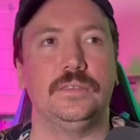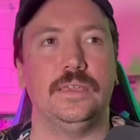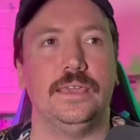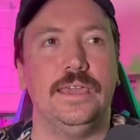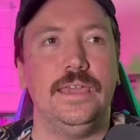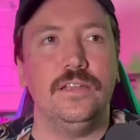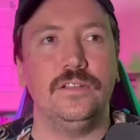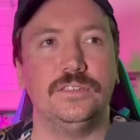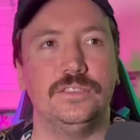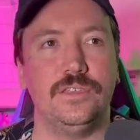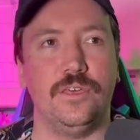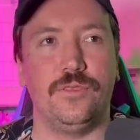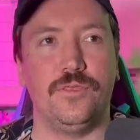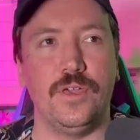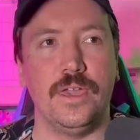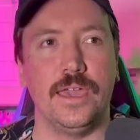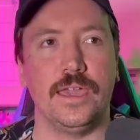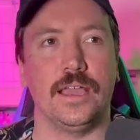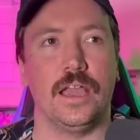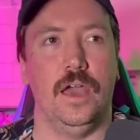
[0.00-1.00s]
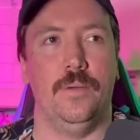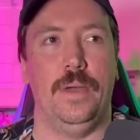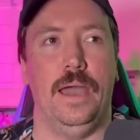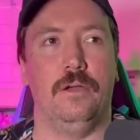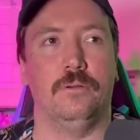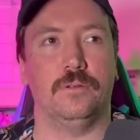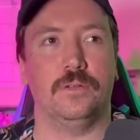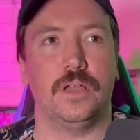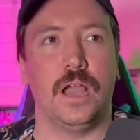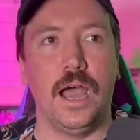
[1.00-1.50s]
here's the thing
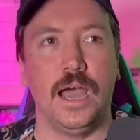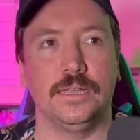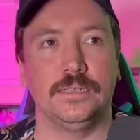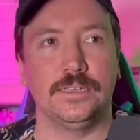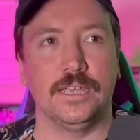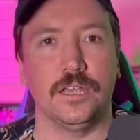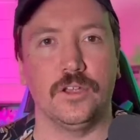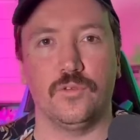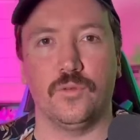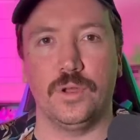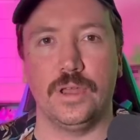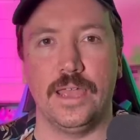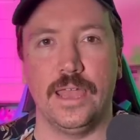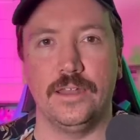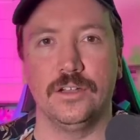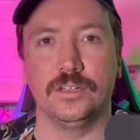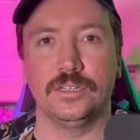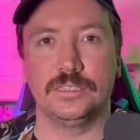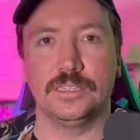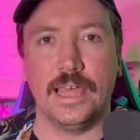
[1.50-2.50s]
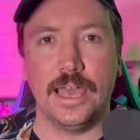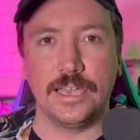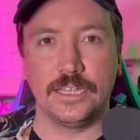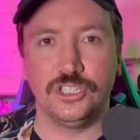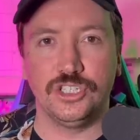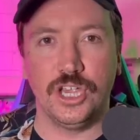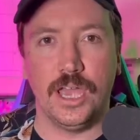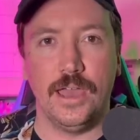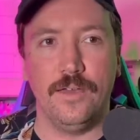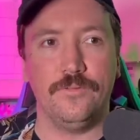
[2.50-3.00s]
about content creators like
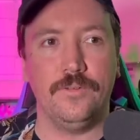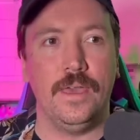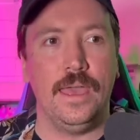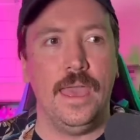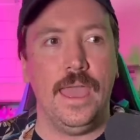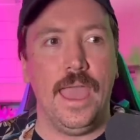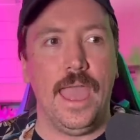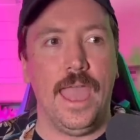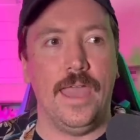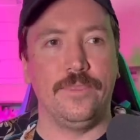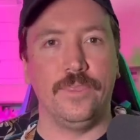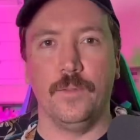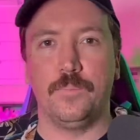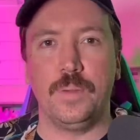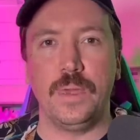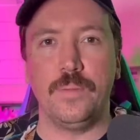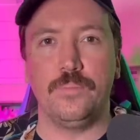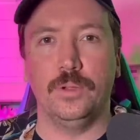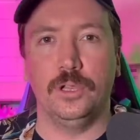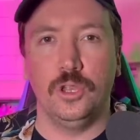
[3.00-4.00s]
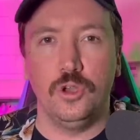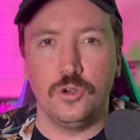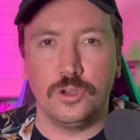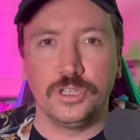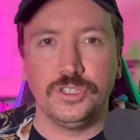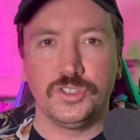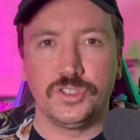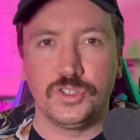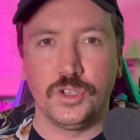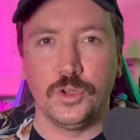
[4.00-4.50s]
Jeff and the people who
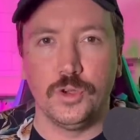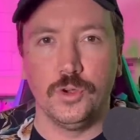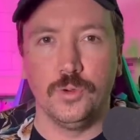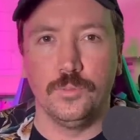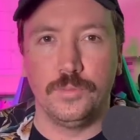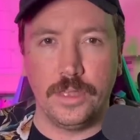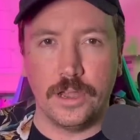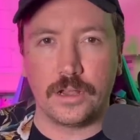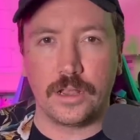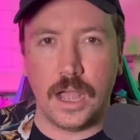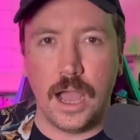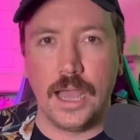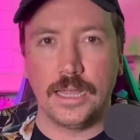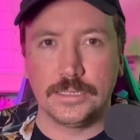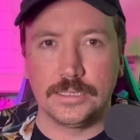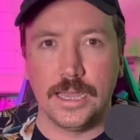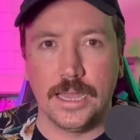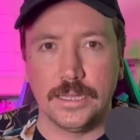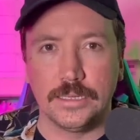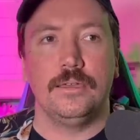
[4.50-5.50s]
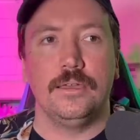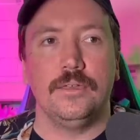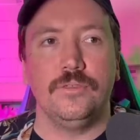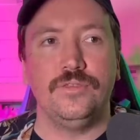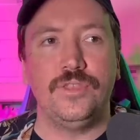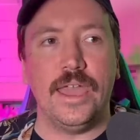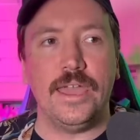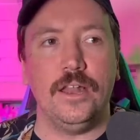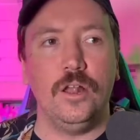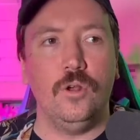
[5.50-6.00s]
consume their content.
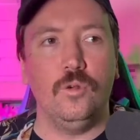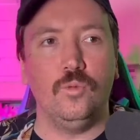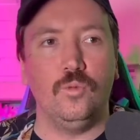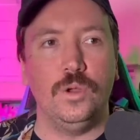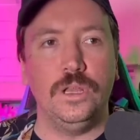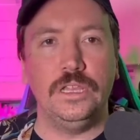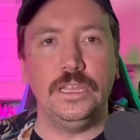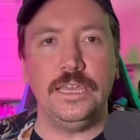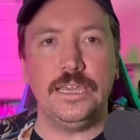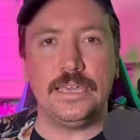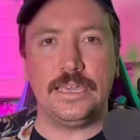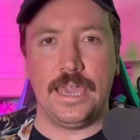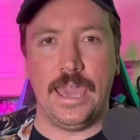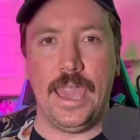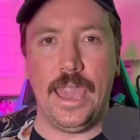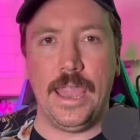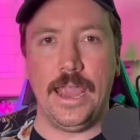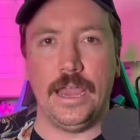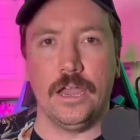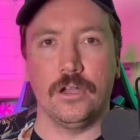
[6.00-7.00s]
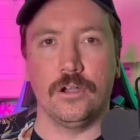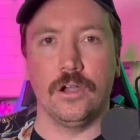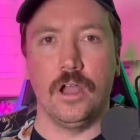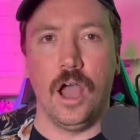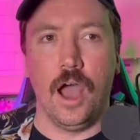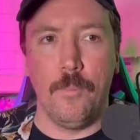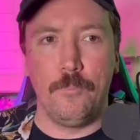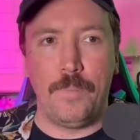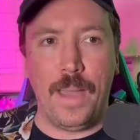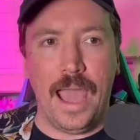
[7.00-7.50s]
They don't really care
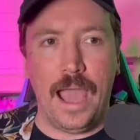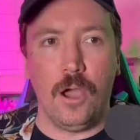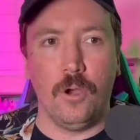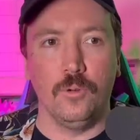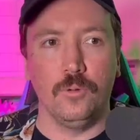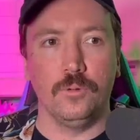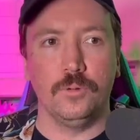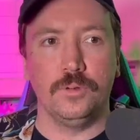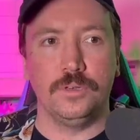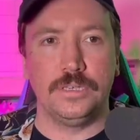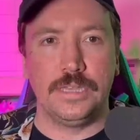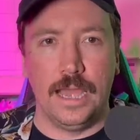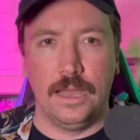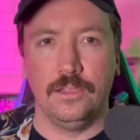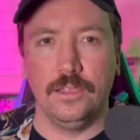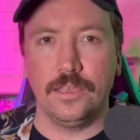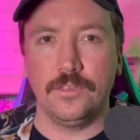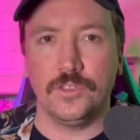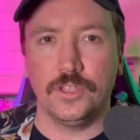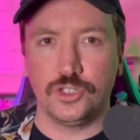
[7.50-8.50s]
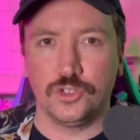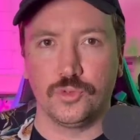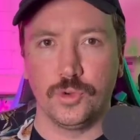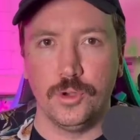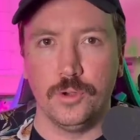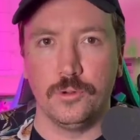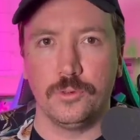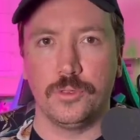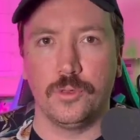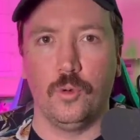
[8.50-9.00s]
about telling the
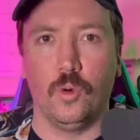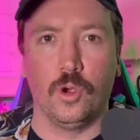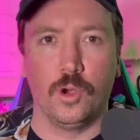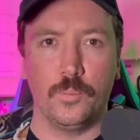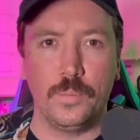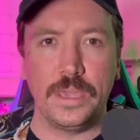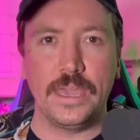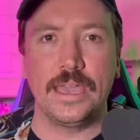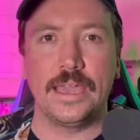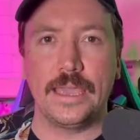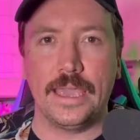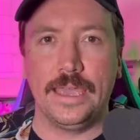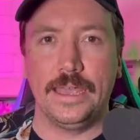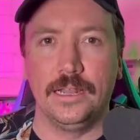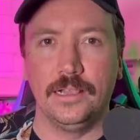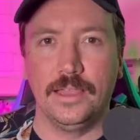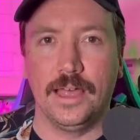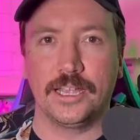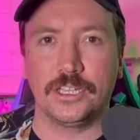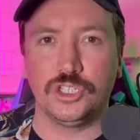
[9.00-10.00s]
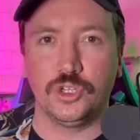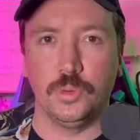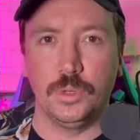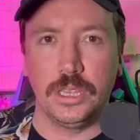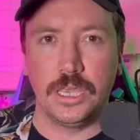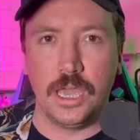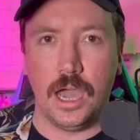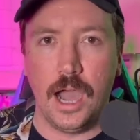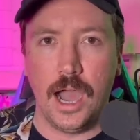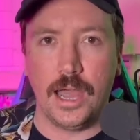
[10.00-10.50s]
truth or being
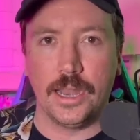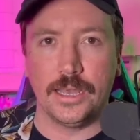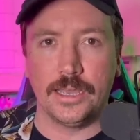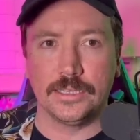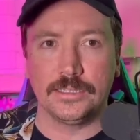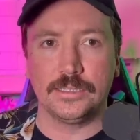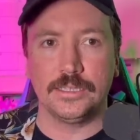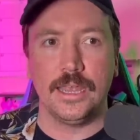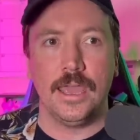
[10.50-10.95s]
intellectually honest.